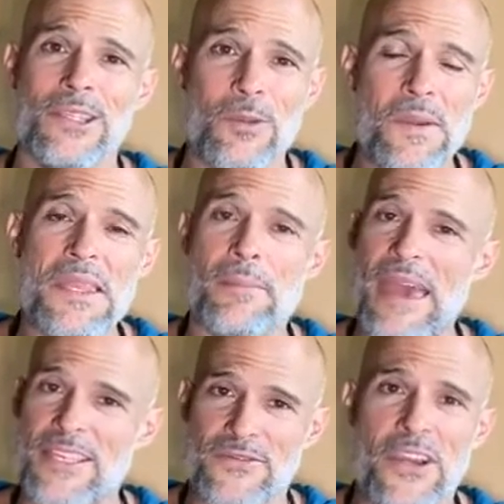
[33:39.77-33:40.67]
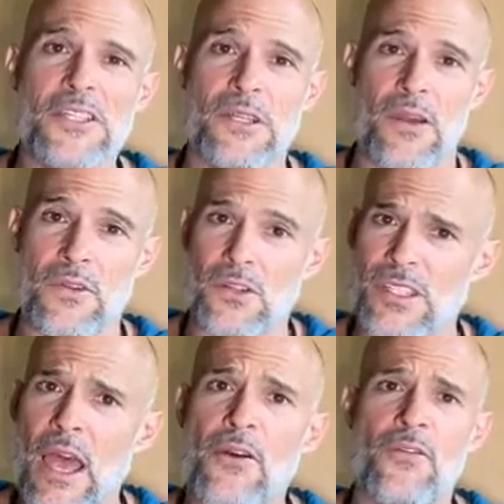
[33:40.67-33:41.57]
to be the best version of
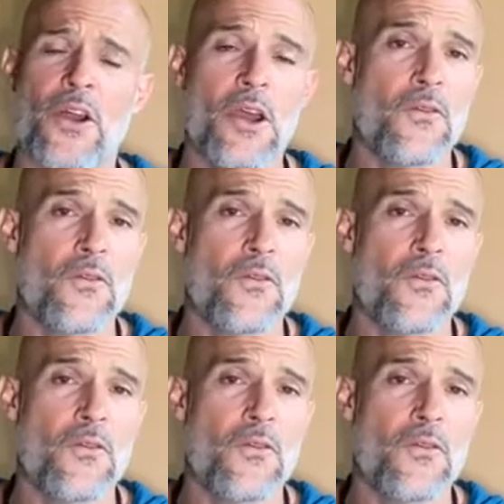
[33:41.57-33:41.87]
yourself,